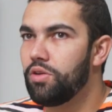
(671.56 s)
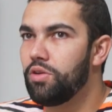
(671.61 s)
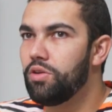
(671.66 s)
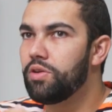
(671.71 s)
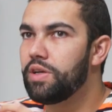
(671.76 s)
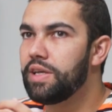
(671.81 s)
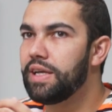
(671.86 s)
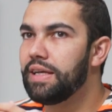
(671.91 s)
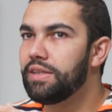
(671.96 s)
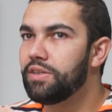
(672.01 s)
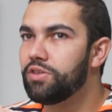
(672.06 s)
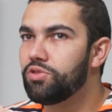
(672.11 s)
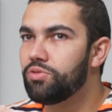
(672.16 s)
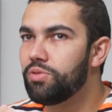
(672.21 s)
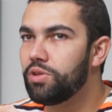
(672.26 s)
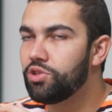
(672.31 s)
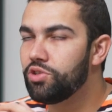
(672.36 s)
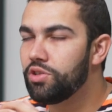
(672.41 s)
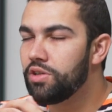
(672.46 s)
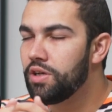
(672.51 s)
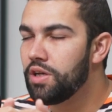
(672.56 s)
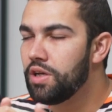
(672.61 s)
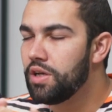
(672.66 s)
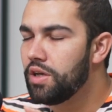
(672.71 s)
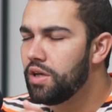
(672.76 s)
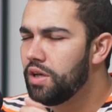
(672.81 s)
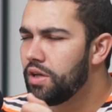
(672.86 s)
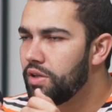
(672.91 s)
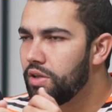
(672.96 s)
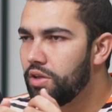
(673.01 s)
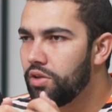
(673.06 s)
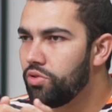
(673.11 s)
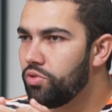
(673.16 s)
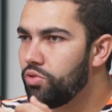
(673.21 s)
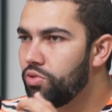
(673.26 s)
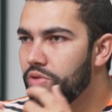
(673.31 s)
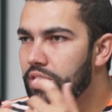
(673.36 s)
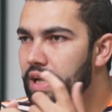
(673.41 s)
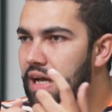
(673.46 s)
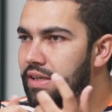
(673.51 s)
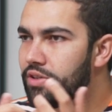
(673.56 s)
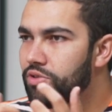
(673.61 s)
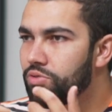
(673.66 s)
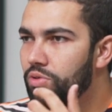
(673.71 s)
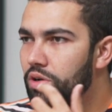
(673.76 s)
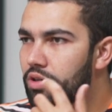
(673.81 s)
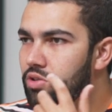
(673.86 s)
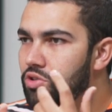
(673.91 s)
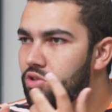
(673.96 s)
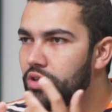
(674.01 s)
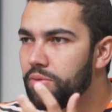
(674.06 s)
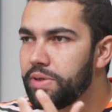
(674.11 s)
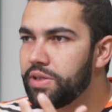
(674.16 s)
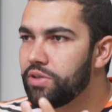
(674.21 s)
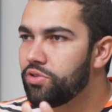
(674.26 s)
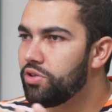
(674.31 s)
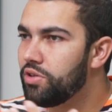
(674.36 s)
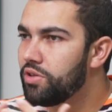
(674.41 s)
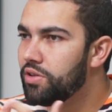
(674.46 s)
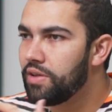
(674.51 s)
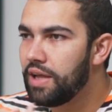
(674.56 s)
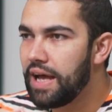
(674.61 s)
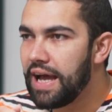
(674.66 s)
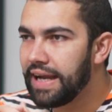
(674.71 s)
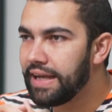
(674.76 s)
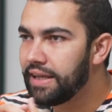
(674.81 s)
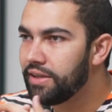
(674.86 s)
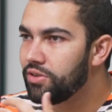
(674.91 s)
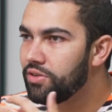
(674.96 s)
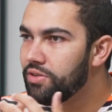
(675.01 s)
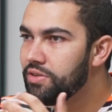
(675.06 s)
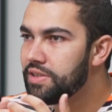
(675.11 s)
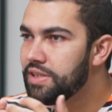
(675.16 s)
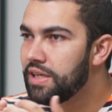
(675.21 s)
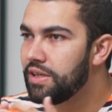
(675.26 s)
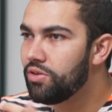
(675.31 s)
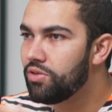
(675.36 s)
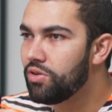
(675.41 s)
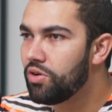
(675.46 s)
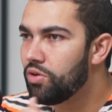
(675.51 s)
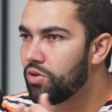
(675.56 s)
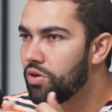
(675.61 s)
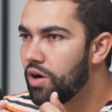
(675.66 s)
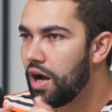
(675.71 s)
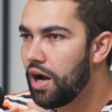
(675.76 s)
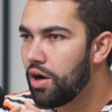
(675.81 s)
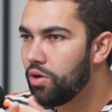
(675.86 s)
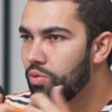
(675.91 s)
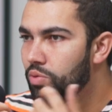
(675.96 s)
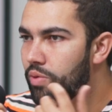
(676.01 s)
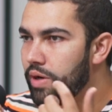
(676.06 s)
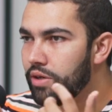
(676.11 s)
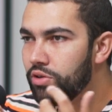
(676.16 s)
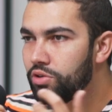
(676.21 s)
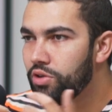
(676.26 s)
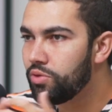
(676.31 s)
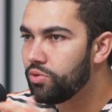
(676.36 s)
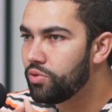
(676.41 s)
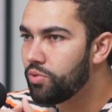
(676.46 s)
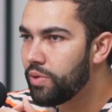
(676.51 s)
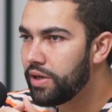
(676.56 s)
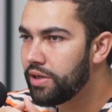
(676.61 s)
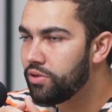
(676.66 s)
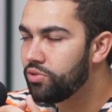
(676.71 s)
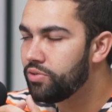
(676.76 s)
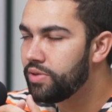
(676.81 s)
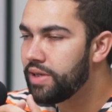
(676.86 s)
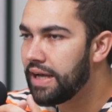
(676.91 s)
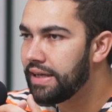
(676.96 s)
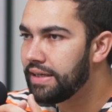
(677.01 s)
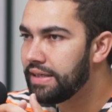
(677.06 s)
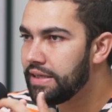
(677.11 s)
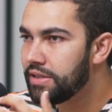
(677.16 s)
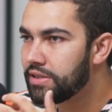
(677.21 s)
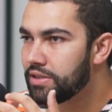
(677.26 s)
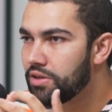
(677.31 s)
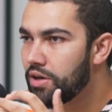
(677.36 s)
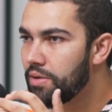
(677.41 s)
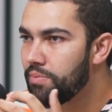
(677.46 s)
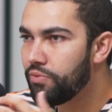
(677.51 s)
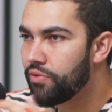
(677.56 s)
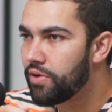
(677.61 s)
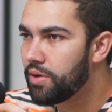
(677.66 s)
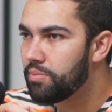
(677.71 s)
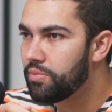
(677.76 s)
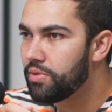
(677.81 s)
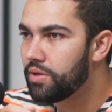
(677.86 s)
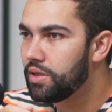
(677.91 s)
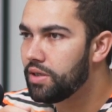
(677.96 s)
looking at the structure, do you guys run some internal hackathons then, or how, where do the ideas come from?